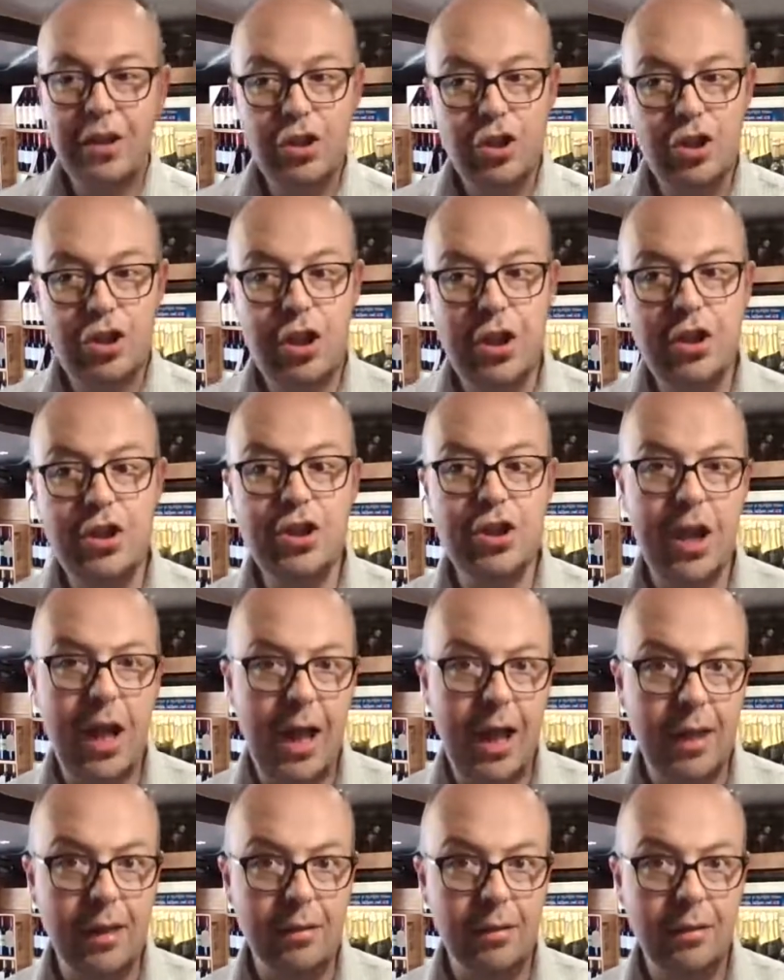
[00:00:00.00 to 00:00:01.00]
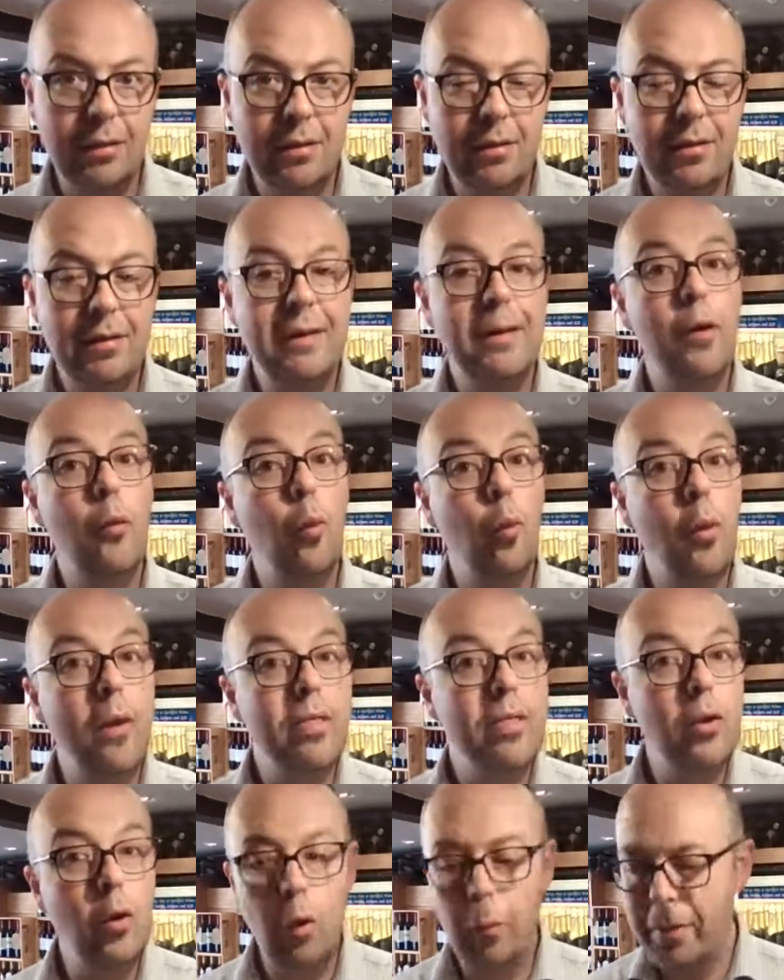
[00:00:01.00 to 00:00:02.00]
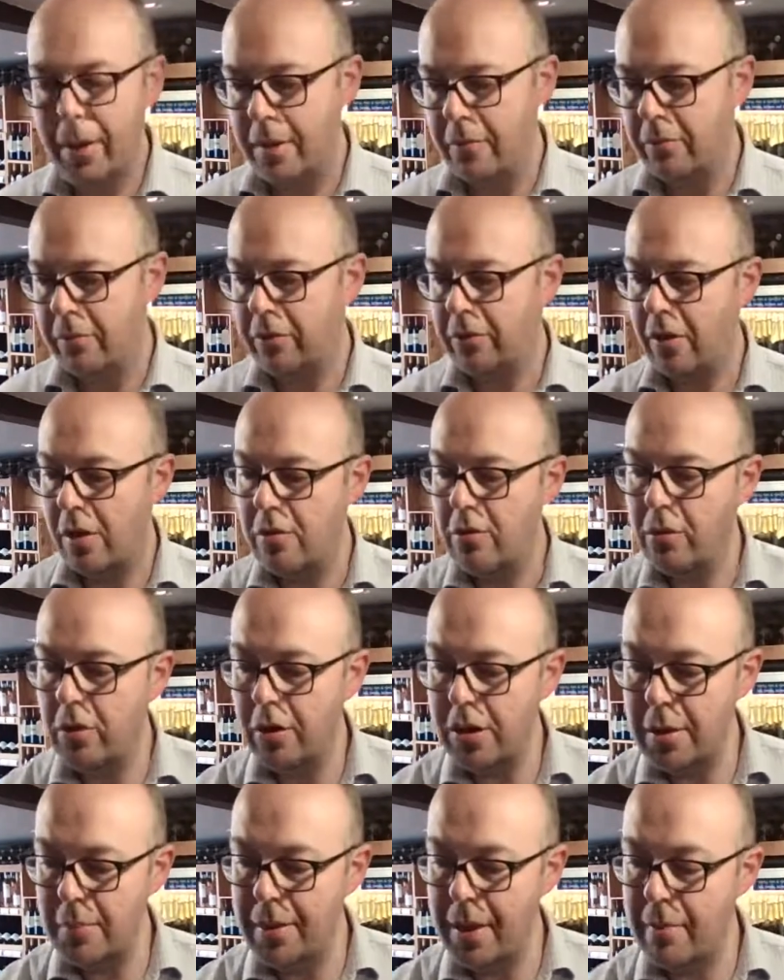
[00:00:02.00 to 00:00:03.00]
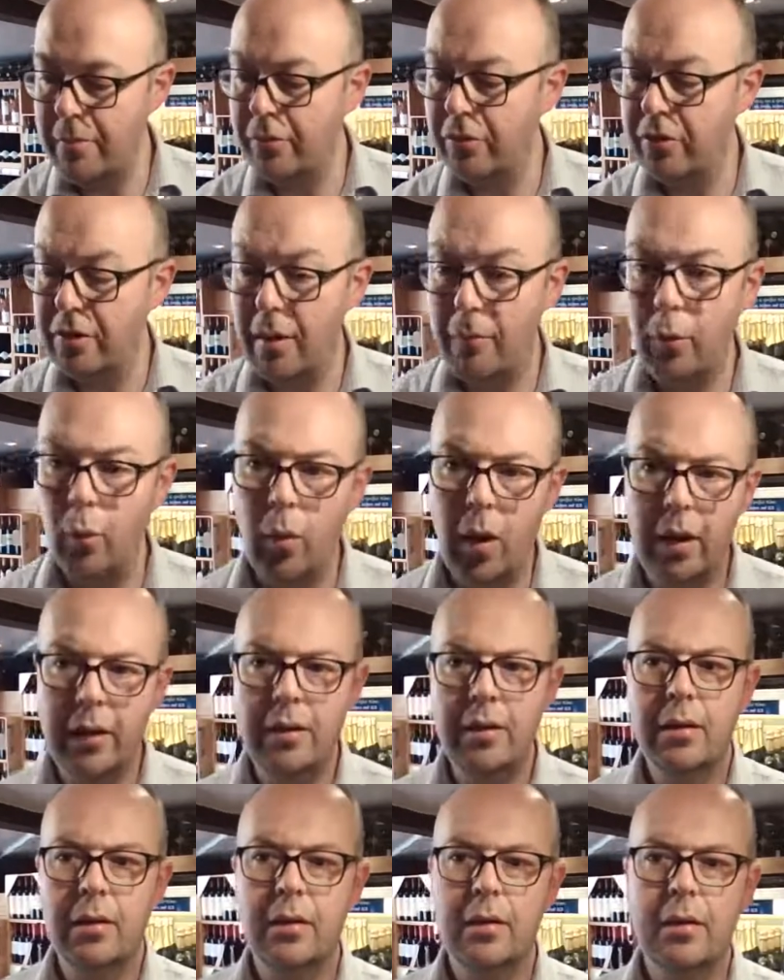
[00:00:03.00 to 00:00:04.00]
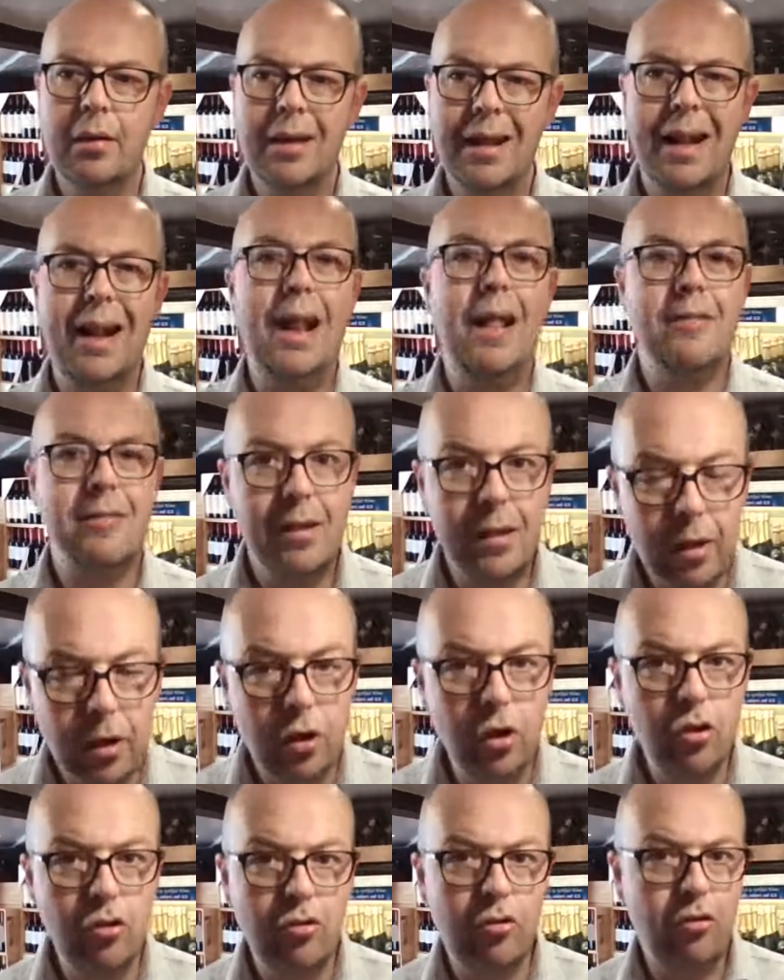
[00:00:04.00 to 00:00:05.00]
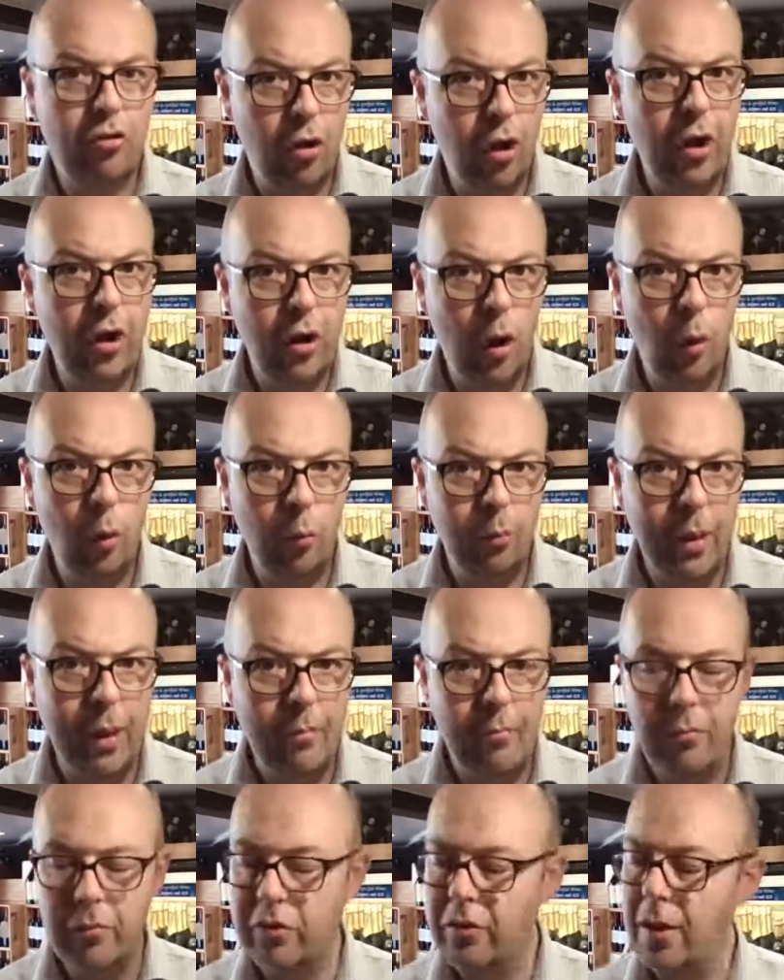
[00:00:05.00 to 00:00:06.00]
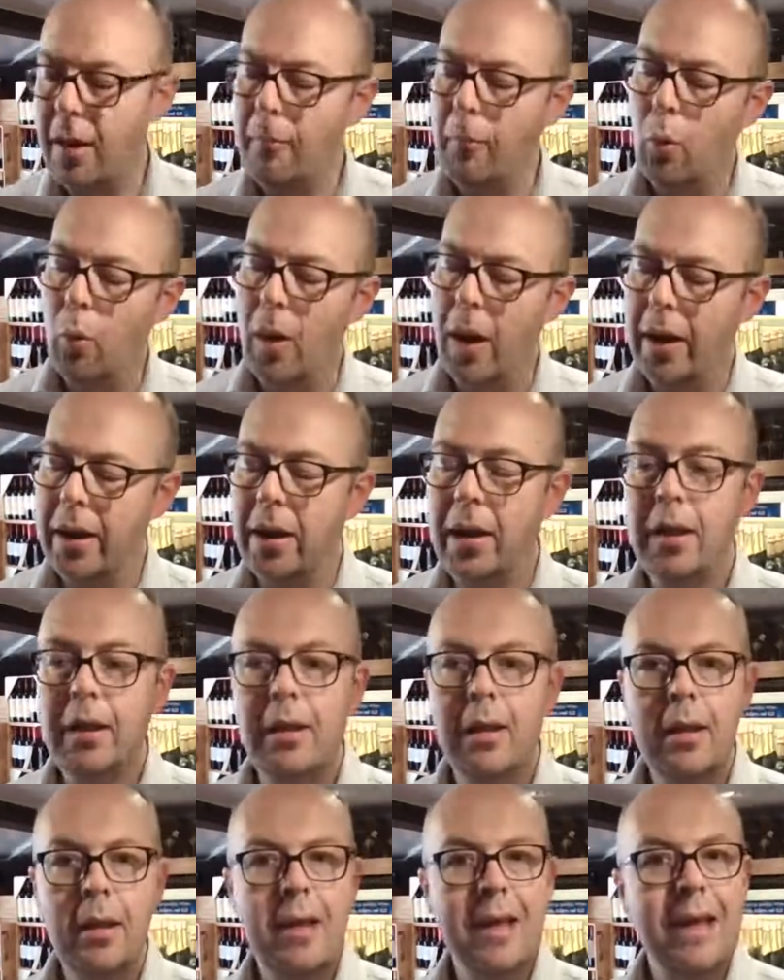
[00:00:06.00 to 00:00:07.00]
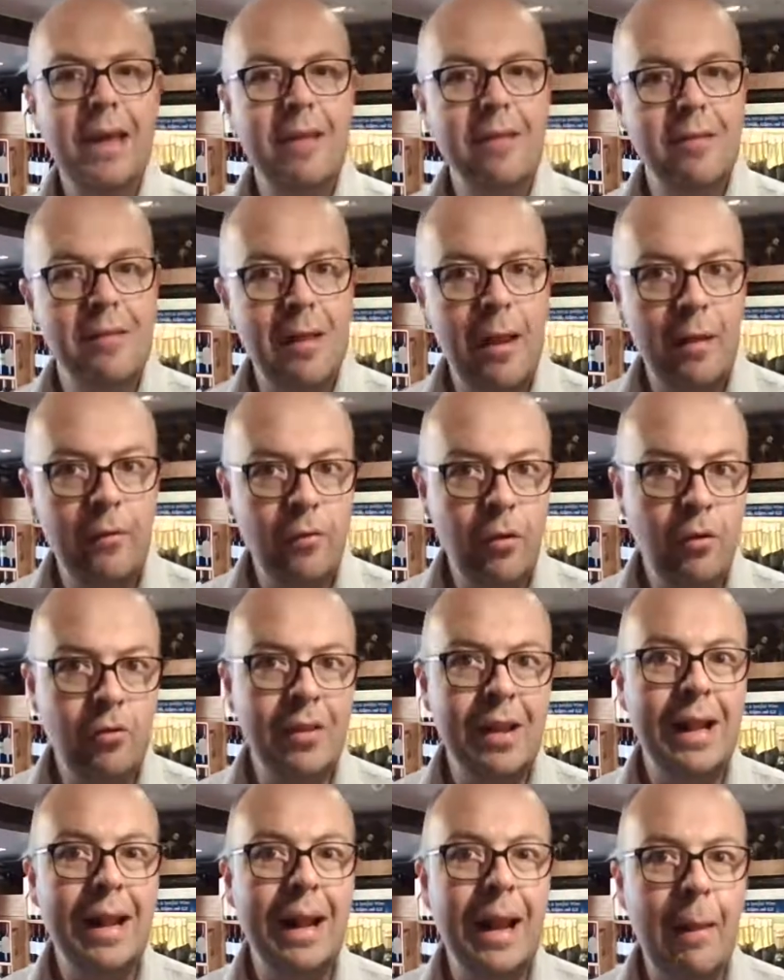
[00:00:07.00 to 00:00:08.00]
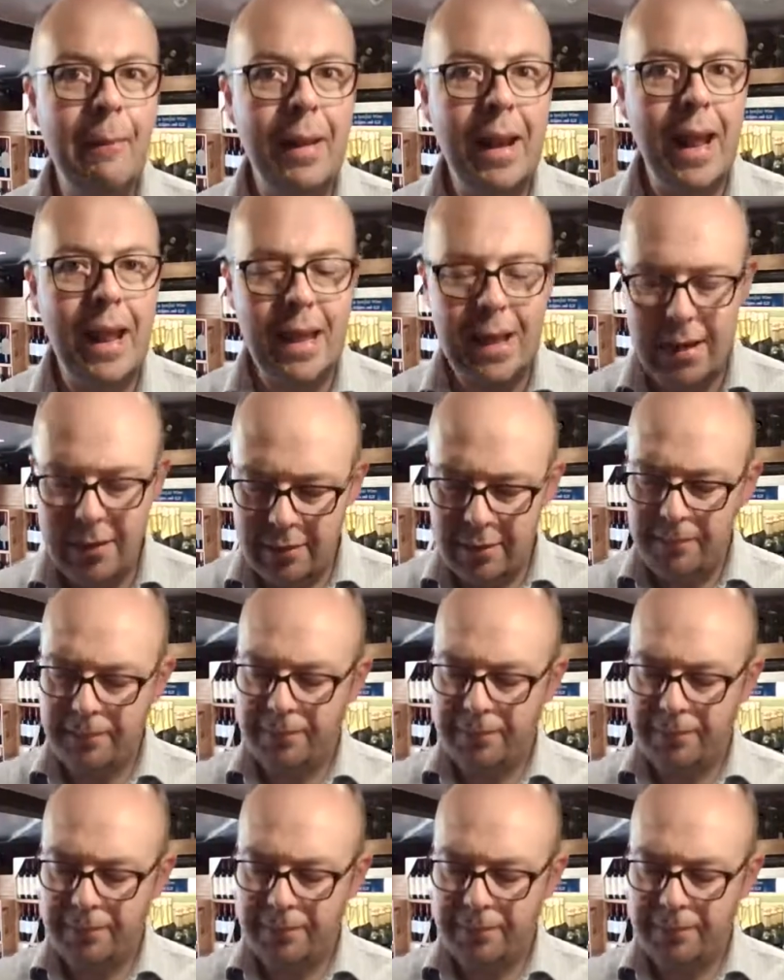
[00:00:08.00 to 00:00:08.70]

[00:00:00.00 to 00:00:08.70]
ginger ale with your Pimm's. So you've got your Pimm's number one, classic, good, solid old Pimm's number one. Instead of using lemonade,